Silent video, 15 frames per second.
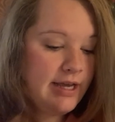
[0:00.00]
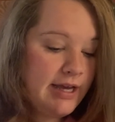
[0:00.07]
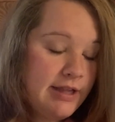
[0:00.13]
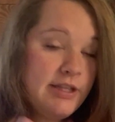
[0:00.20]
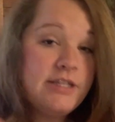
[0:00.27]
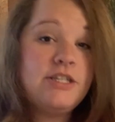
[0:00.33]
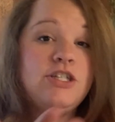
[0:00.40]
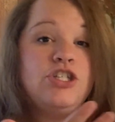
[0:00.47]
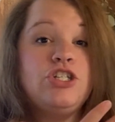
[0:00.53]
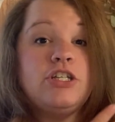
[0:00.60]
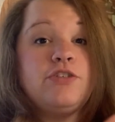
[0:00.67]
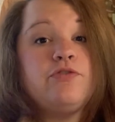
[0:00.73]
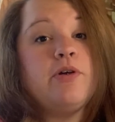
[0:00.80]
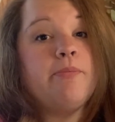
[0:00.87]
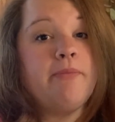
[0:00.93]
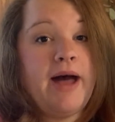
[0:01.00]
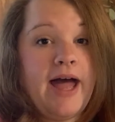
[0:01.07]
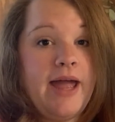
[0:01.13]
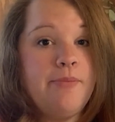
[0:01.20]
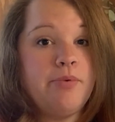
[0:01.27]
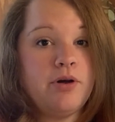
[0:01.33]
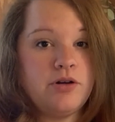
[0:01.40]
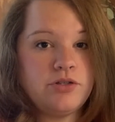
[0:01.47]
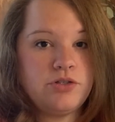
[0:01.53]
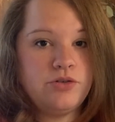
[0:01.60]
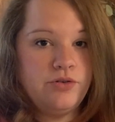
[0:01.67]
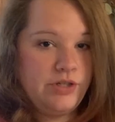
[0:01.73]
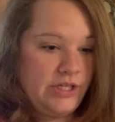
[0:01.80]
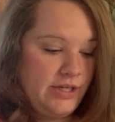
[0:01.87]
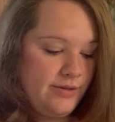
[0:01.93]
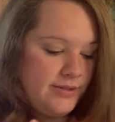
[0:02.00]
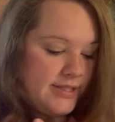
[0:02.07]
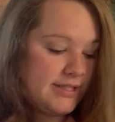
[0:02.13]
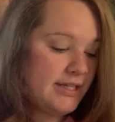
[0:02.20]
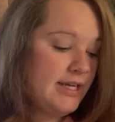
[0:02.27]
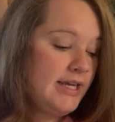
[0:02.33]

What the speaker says: This is just for my personal use.